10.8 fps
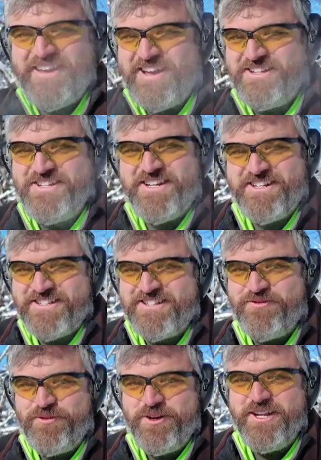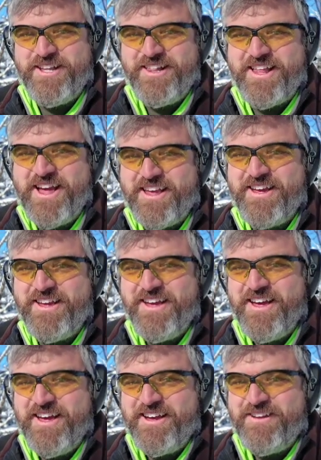I just really like it.
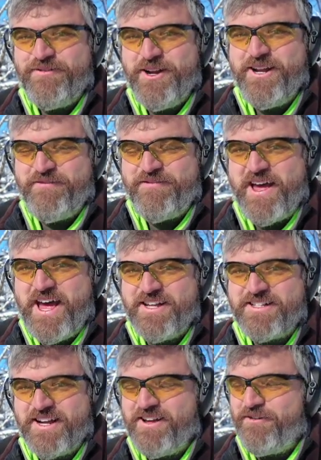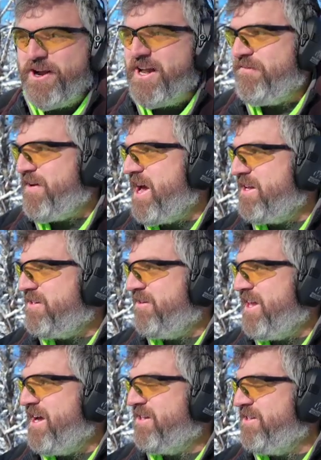Can run it fast. I could have ran it faster than
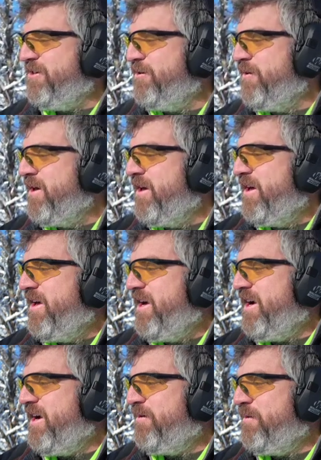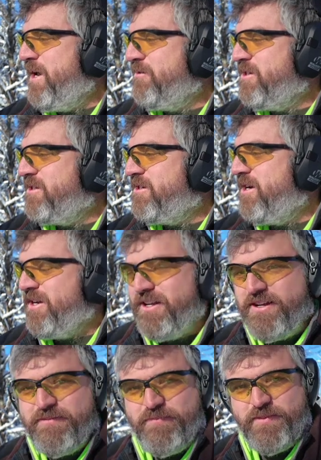that too, but I was just trying
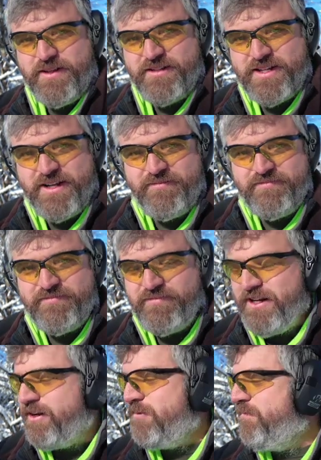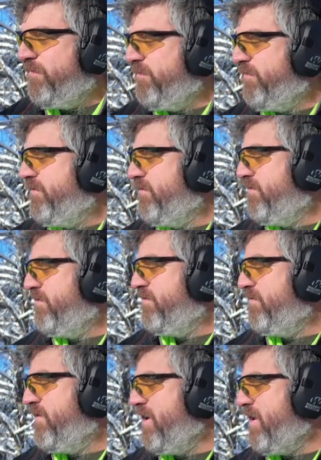to stay, you know,
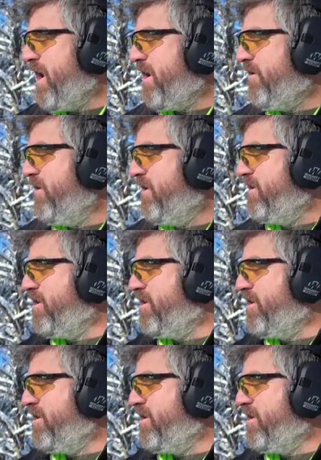fairly accurate.